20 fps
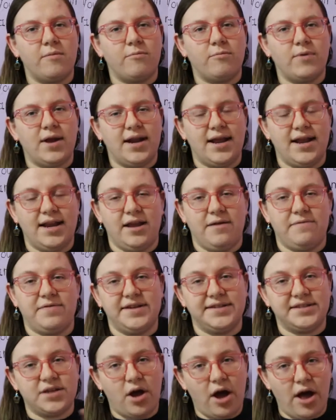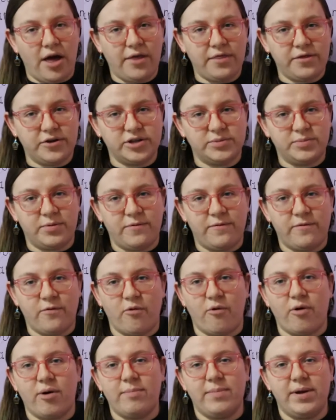read any of these authors
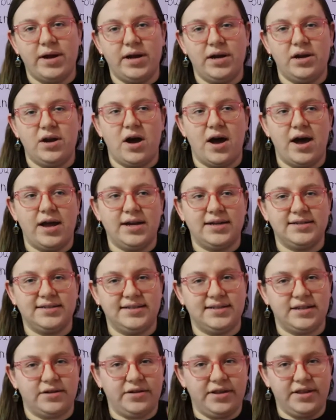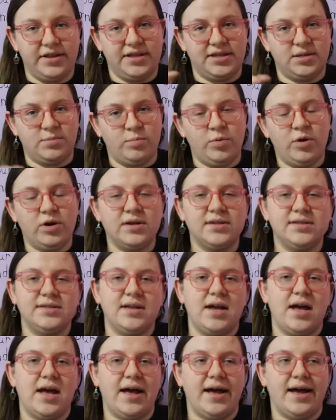before, but not necessarily these
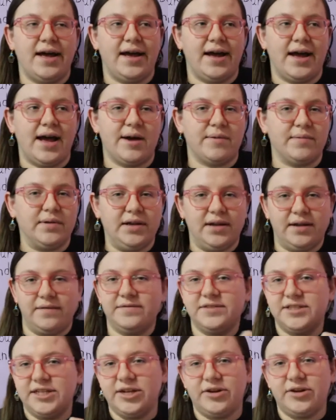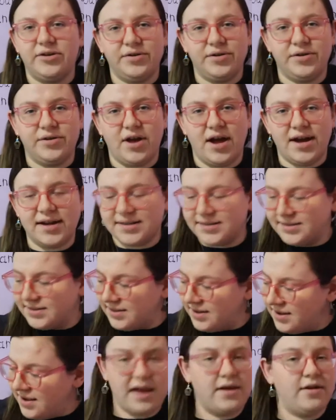books, uh, I would love to hear your
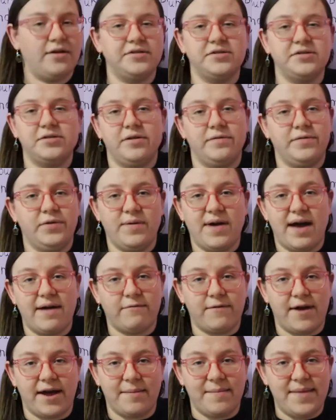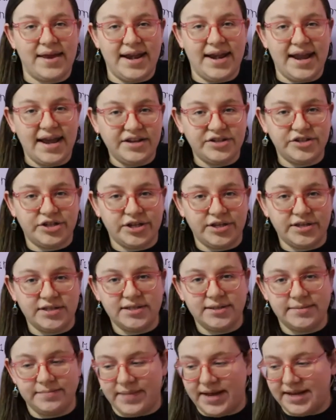thoughts. And also if you have
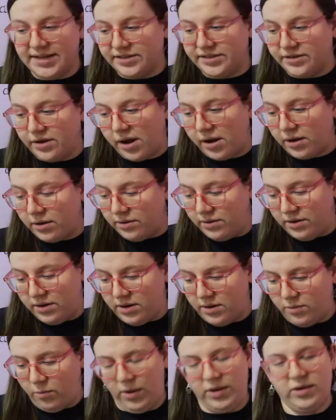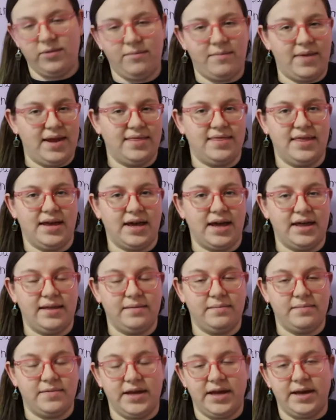recommendations based on what you might think I
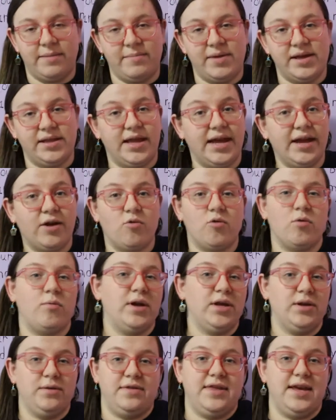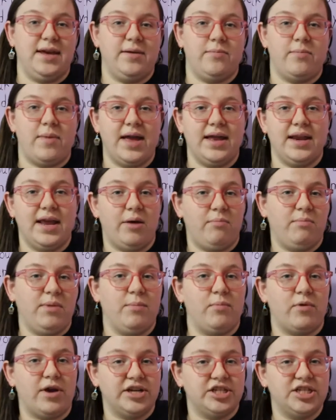think I might like or what you think might help me
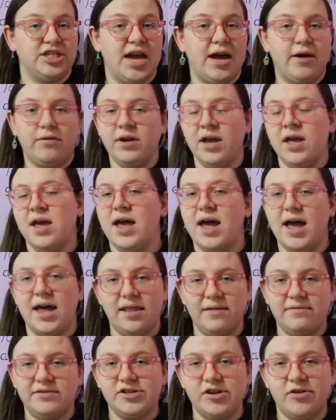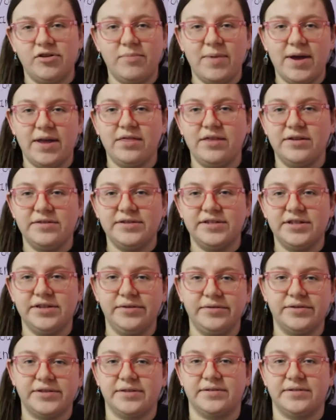branch out, I'd love to know about those
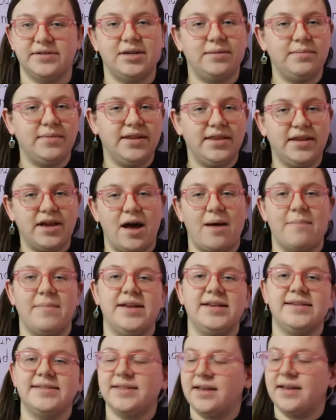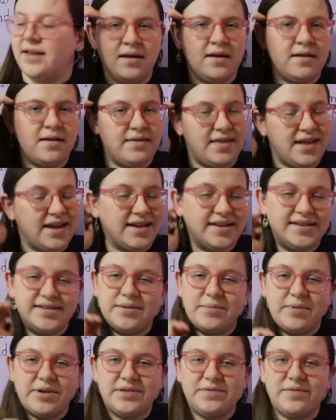too, so tell me in the comments. Thank you
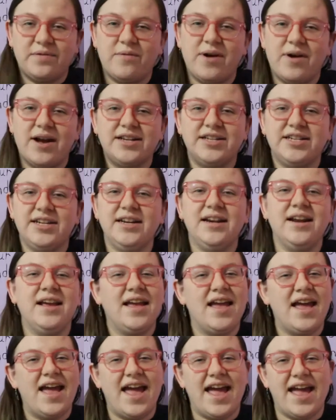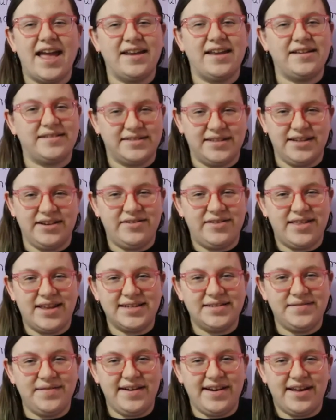so much for watching, and I'll see you in the
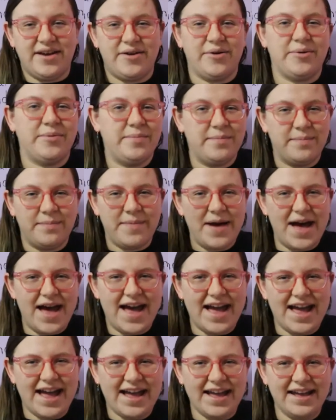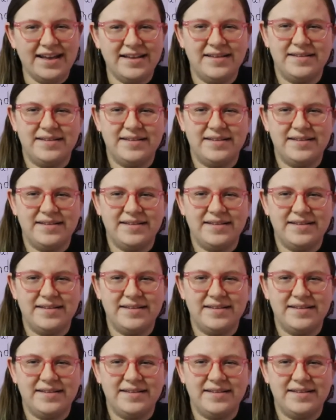next video. Bye!